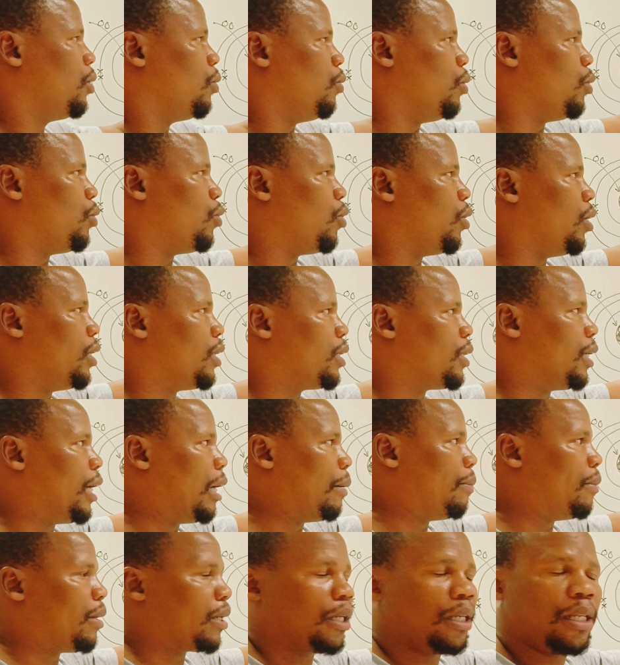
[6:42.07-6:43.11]
we call it
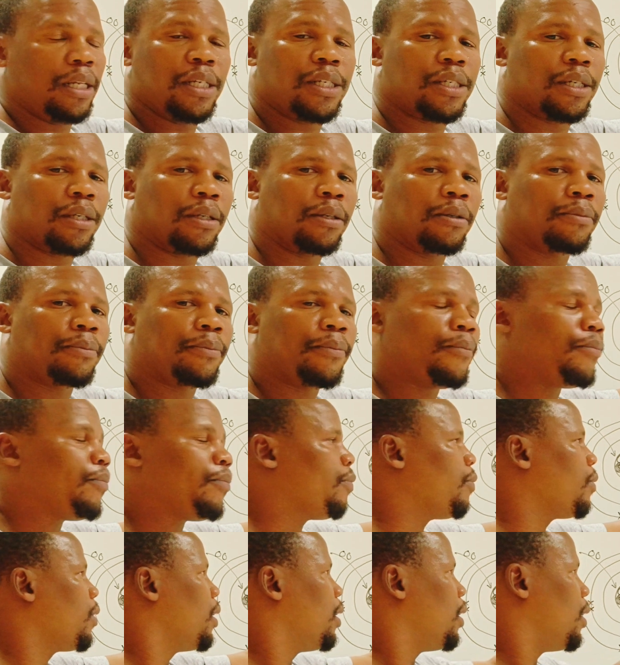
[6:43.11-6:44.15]
gamma radiation.
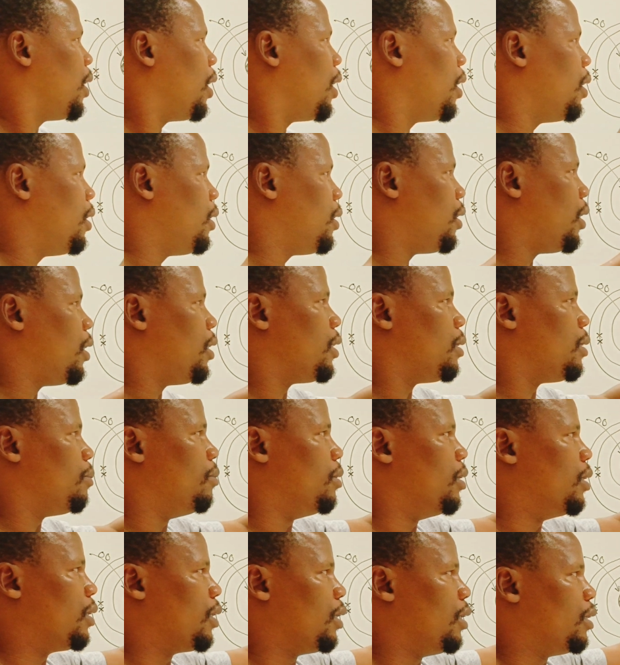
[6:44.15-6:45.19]
Energy that is
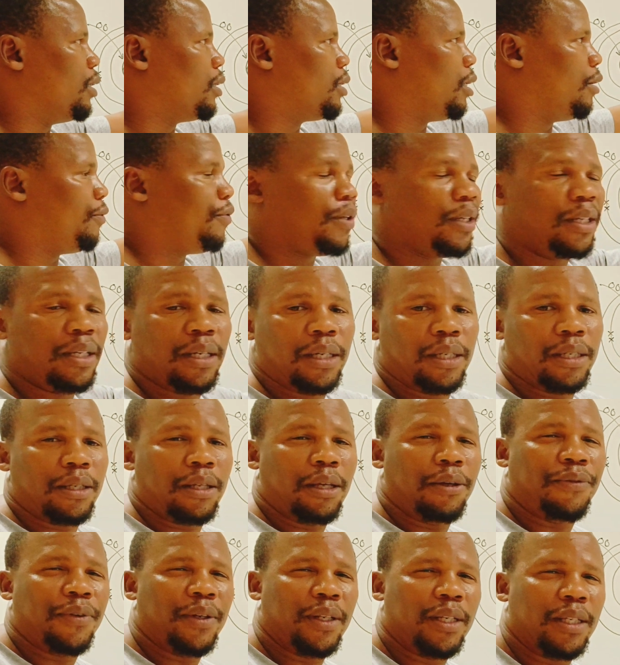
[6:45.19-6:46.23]
being released, if
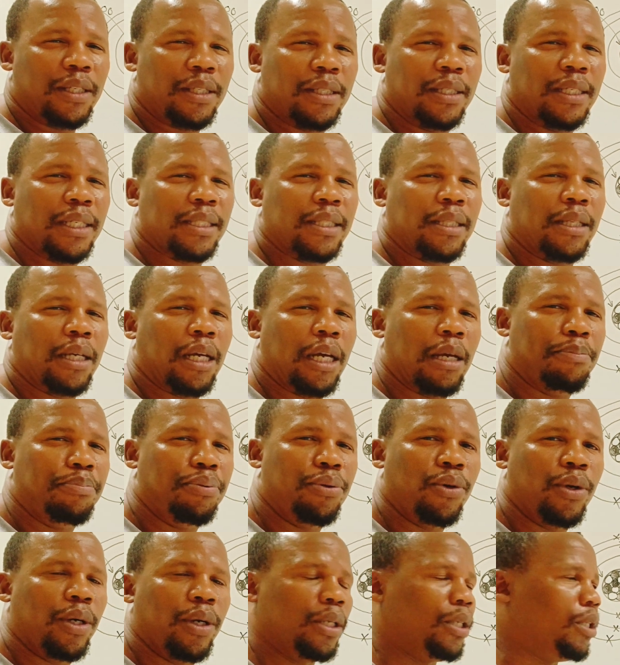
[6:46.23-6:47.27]
it is just
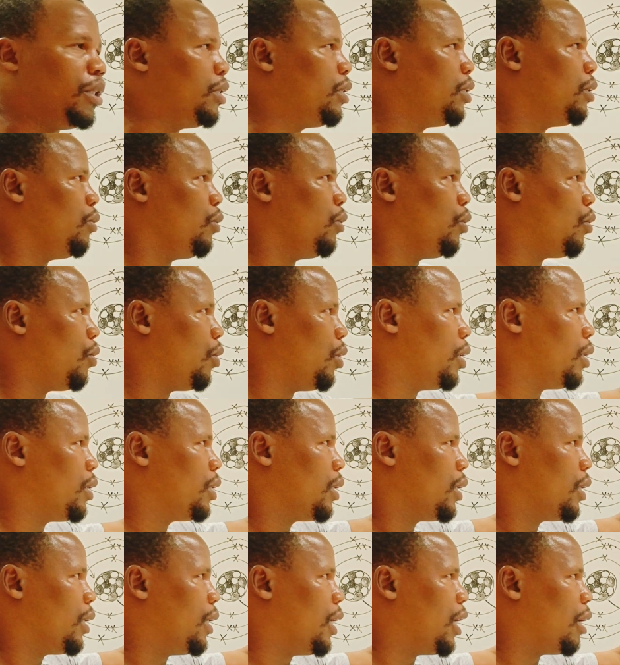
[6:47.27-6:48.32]
pure energy, we call
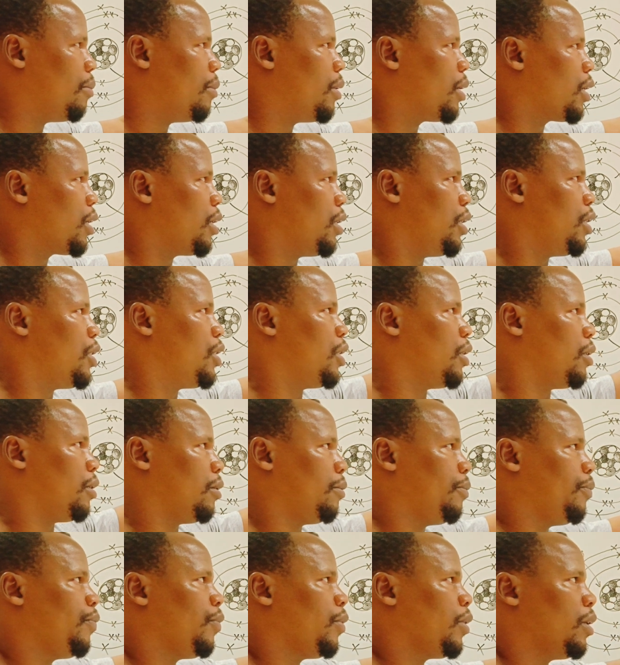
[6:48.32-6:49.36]
it gamma radiation.
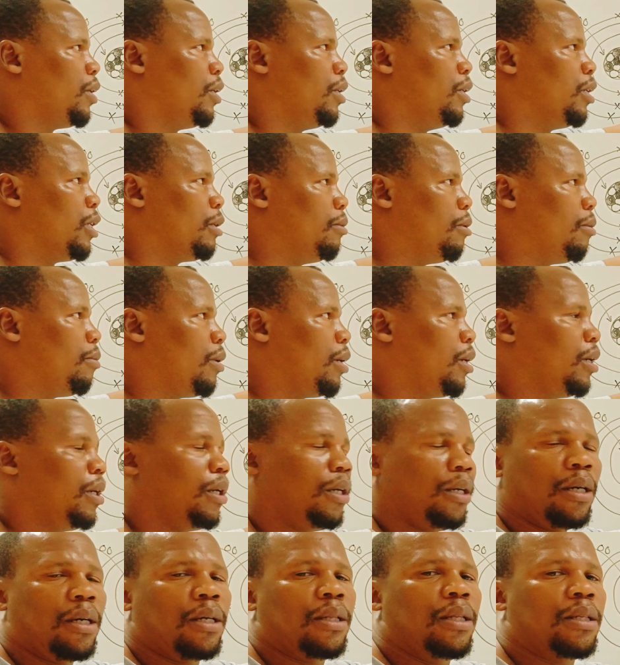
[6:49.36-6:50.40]
And
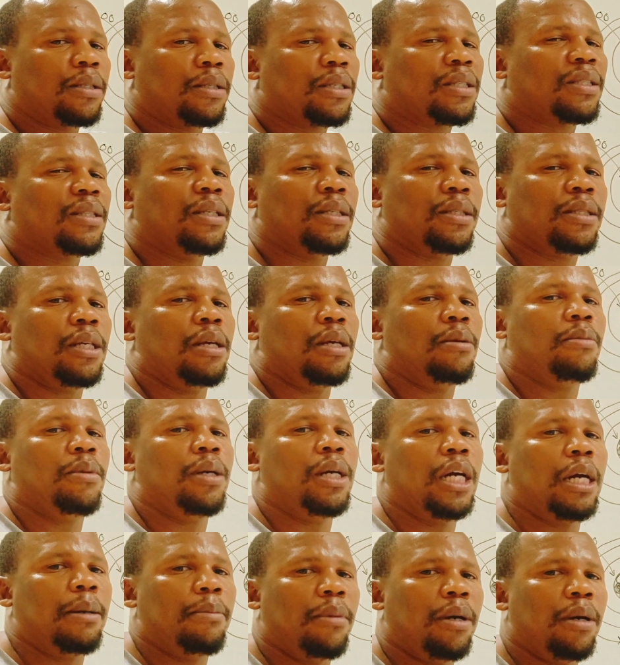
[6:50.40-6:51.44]
remember, this is the same
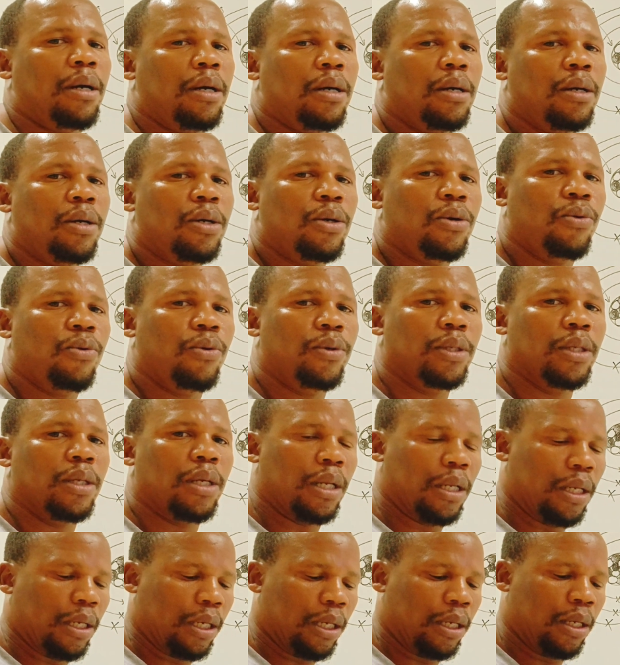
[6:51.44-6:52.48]
gamma on
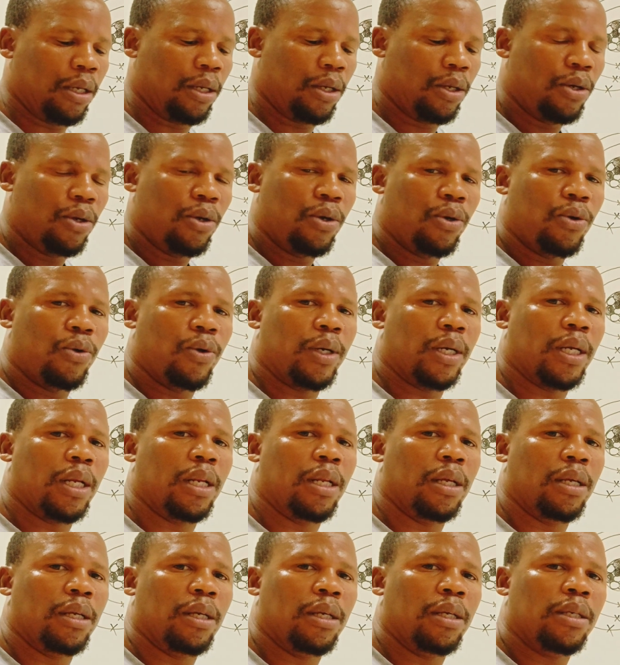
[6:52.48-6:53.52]

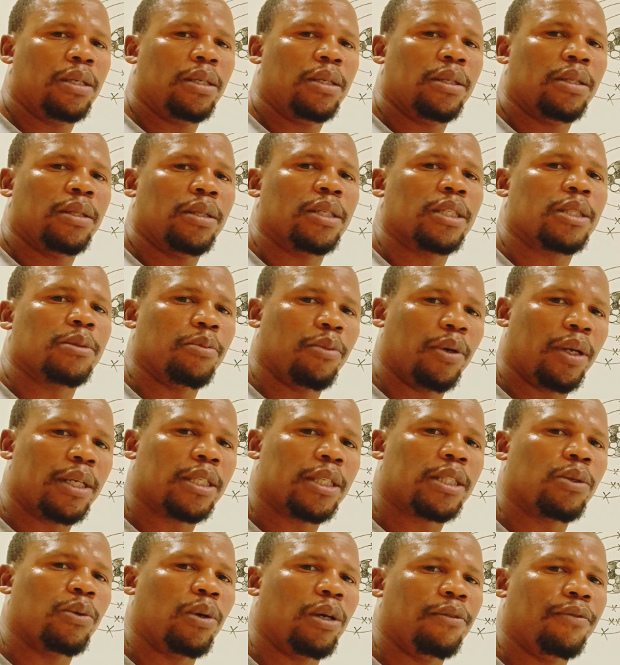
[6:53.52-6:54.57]
the
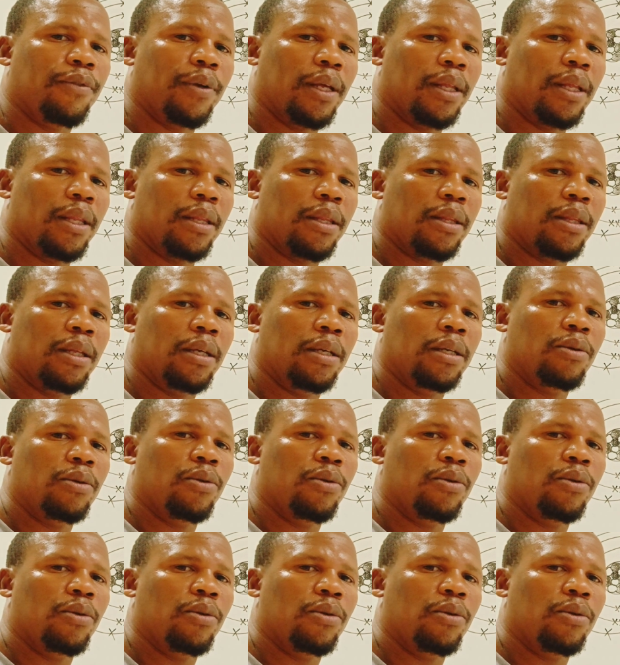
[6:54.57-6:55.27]
smallest wavelength.